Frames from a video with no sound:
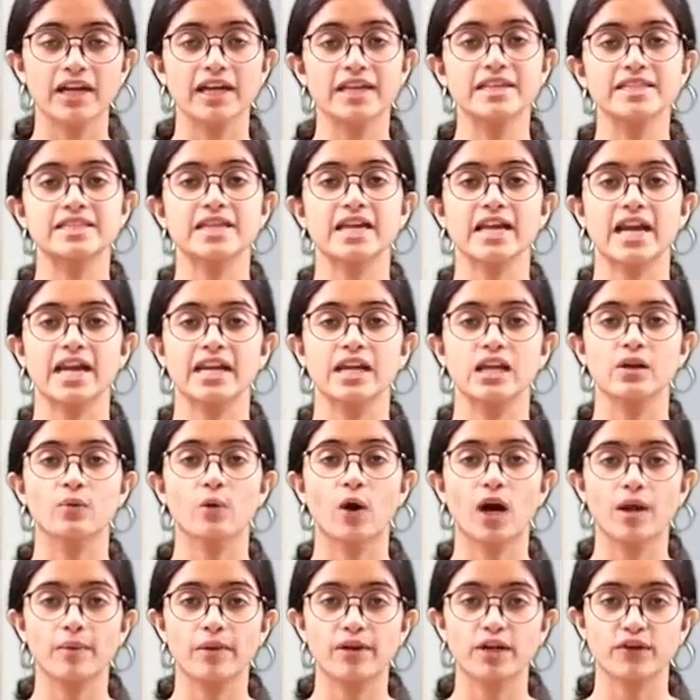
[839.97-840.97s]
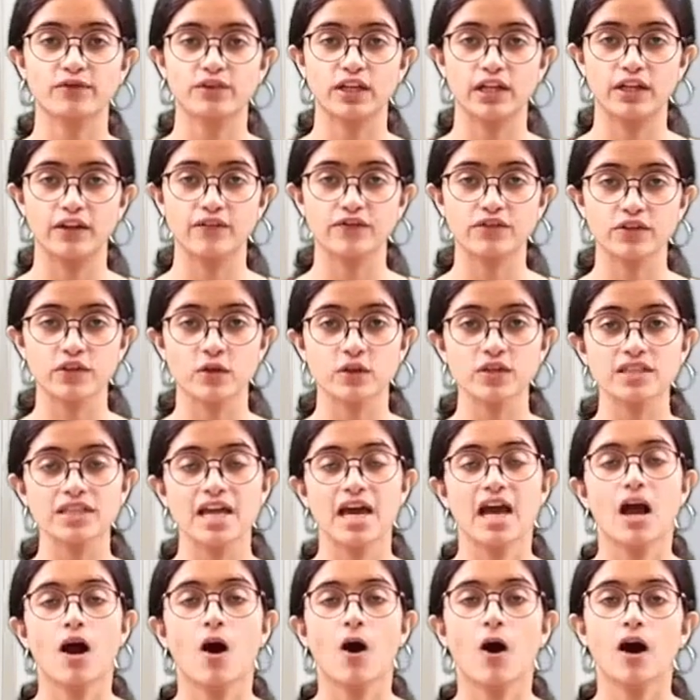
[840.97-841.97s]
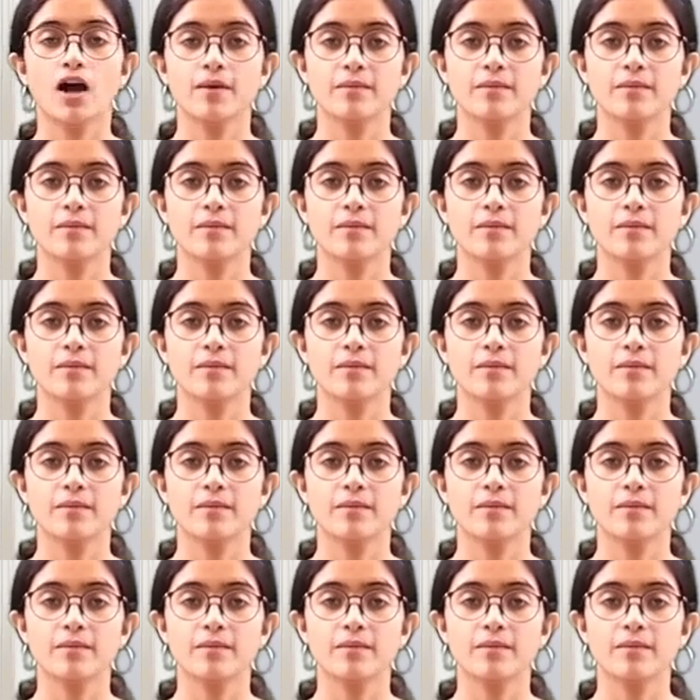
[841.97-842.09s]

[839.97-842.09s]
is there any involvement of the lymph nodes or